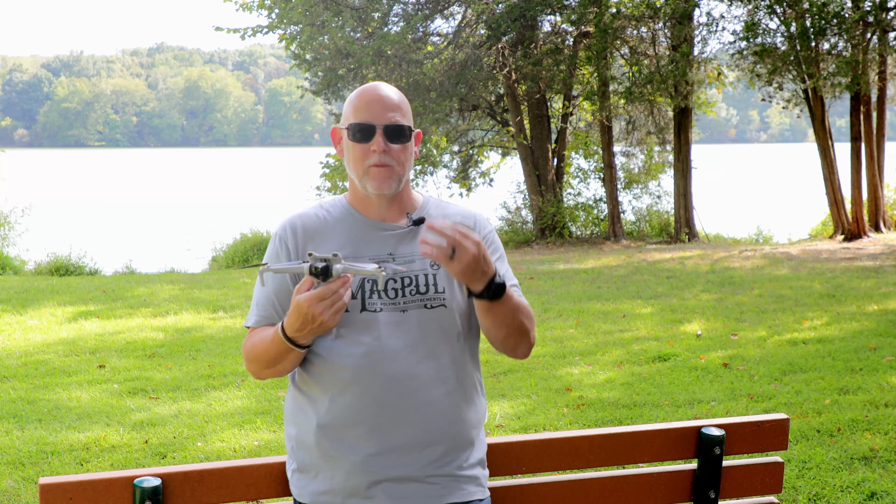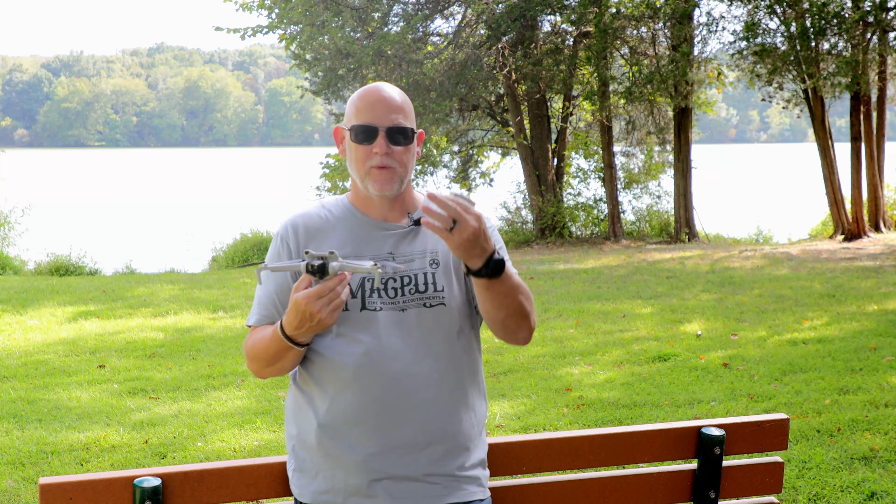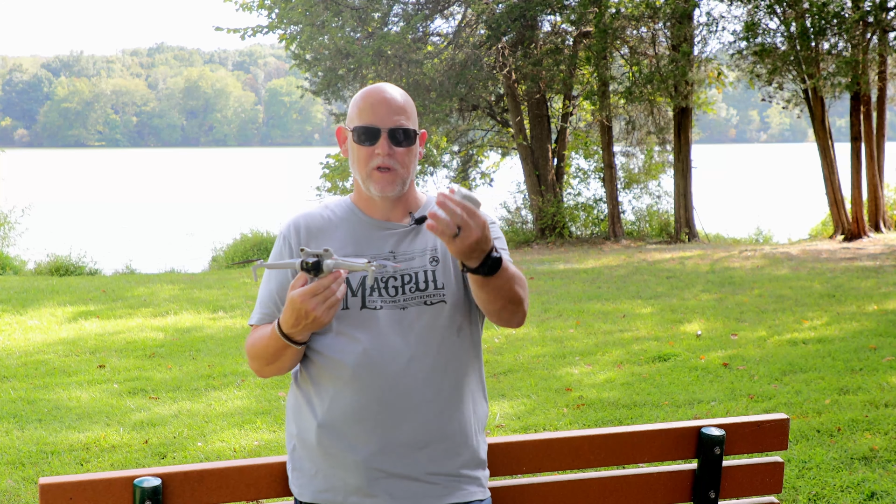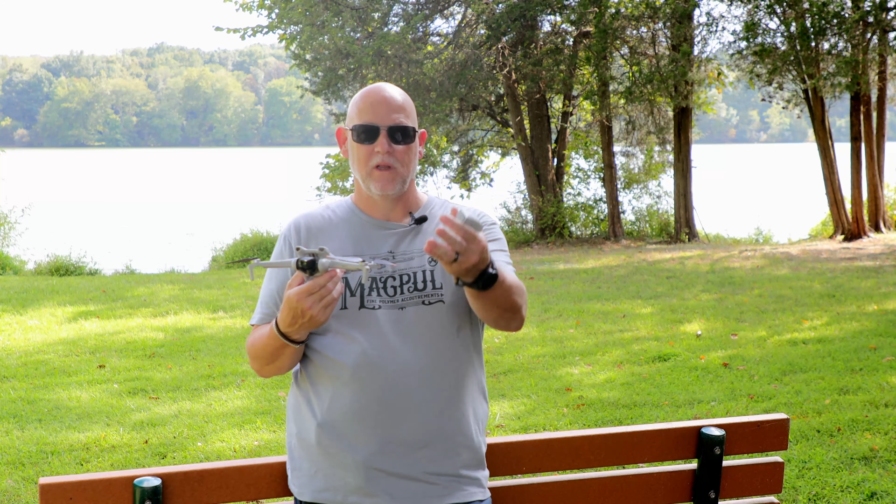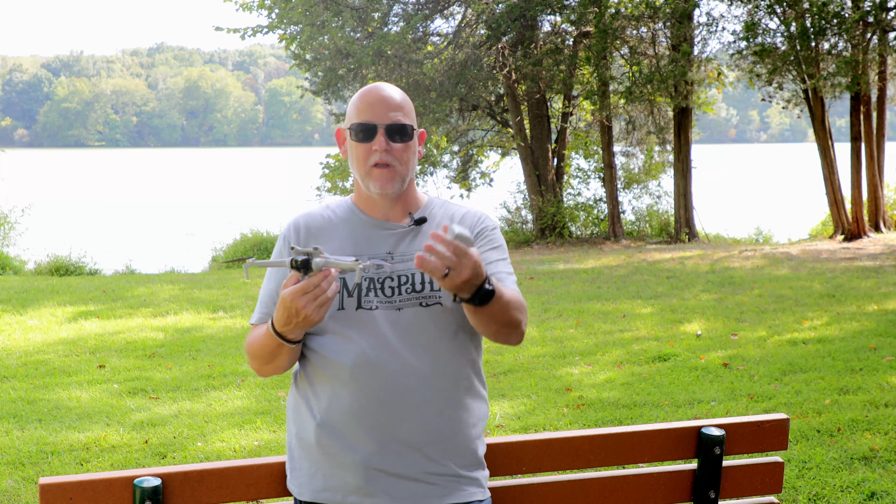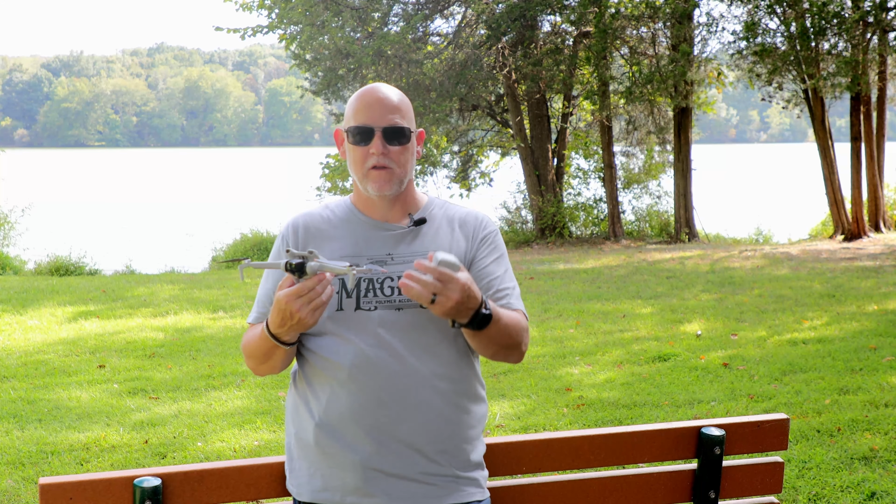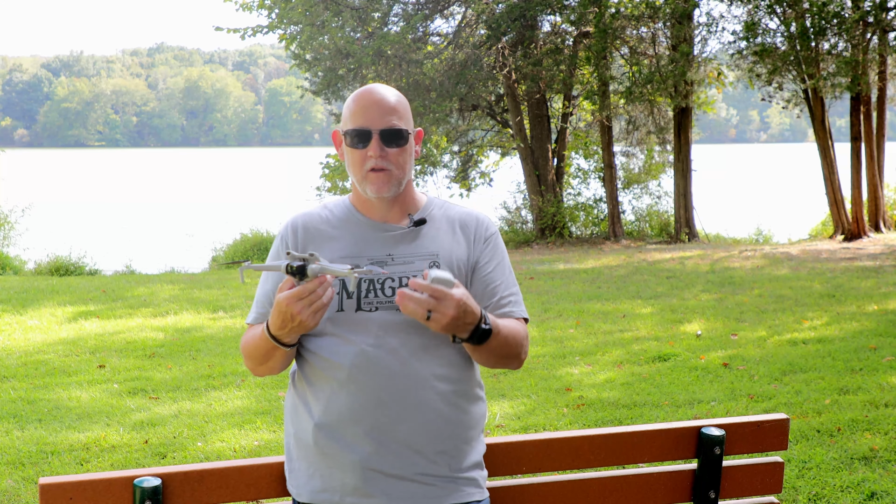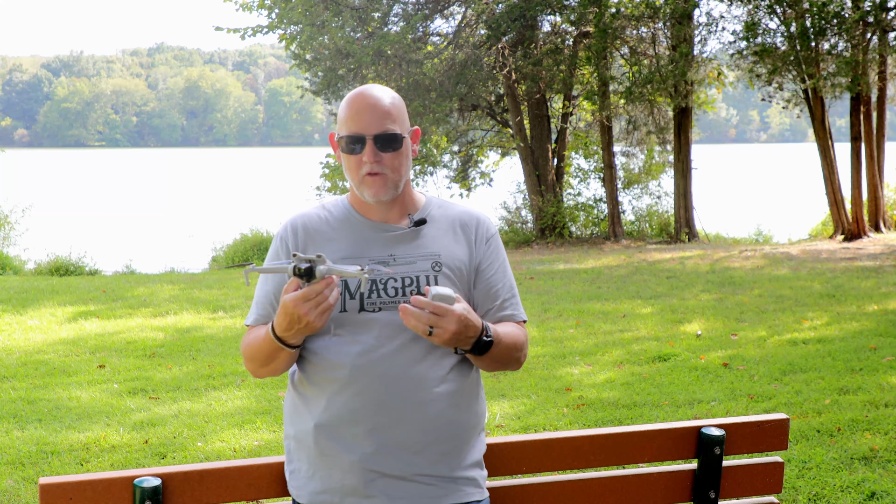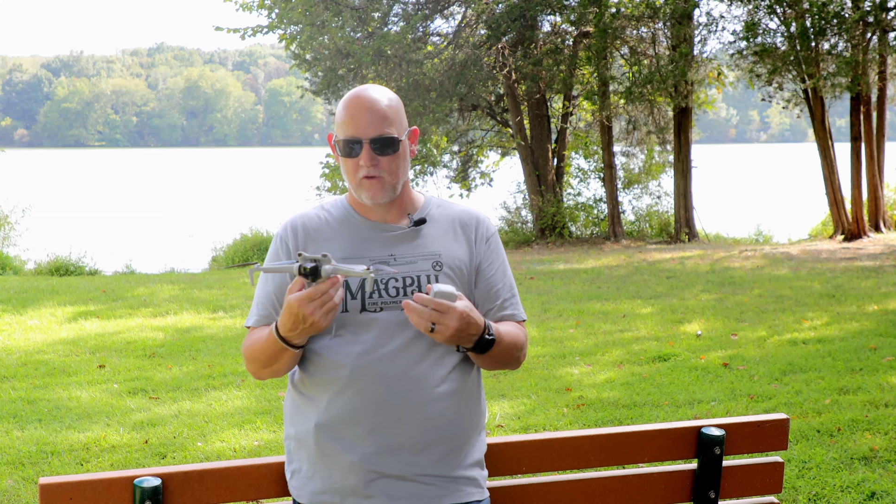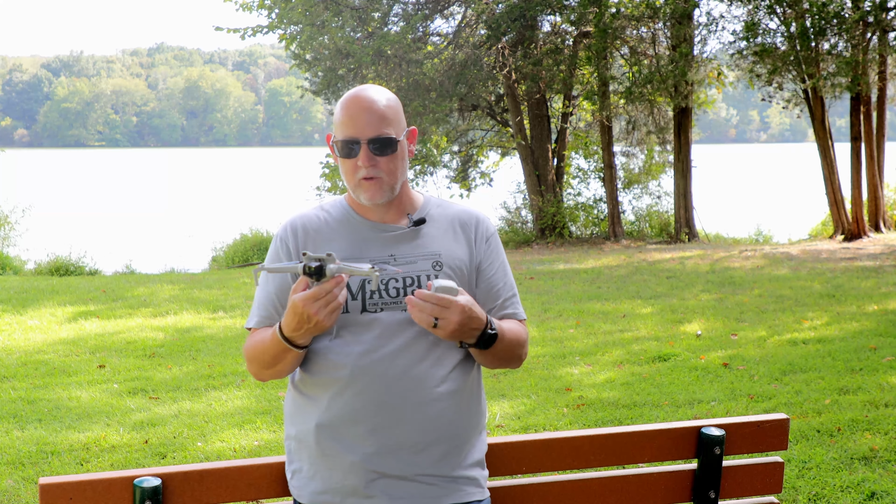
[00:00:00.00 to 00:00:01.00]
I'll put a link in the
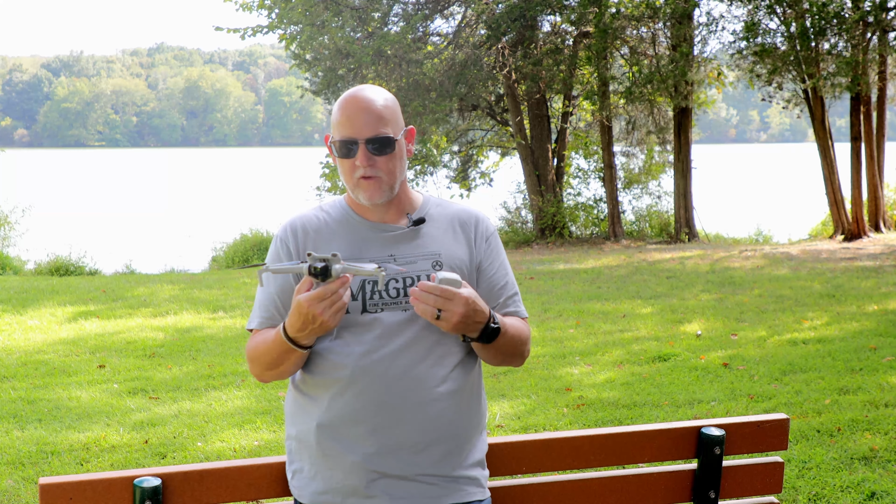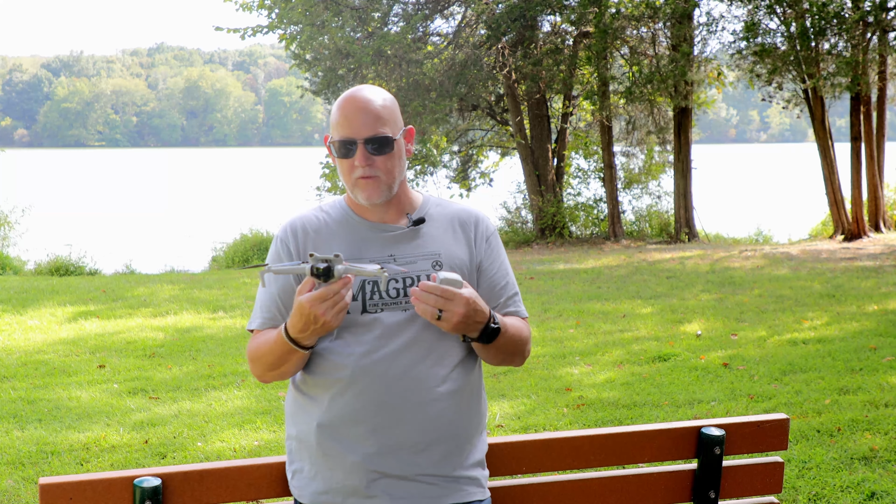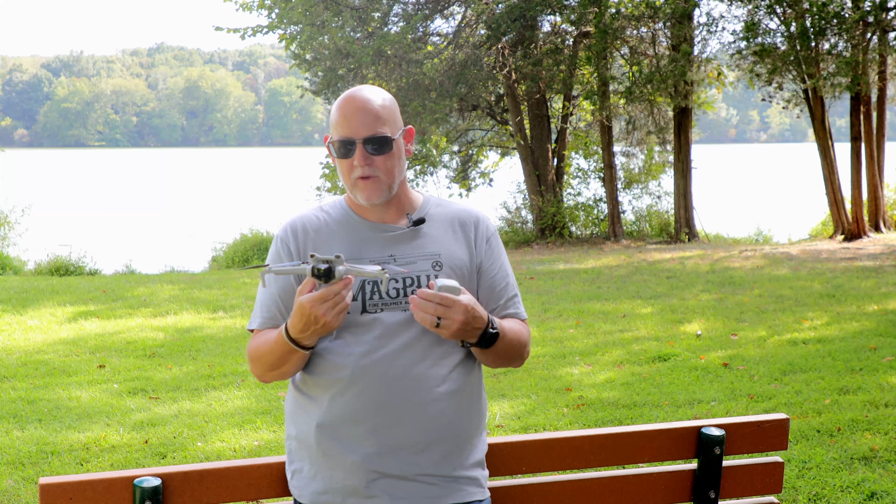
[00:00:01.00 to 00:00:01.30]
description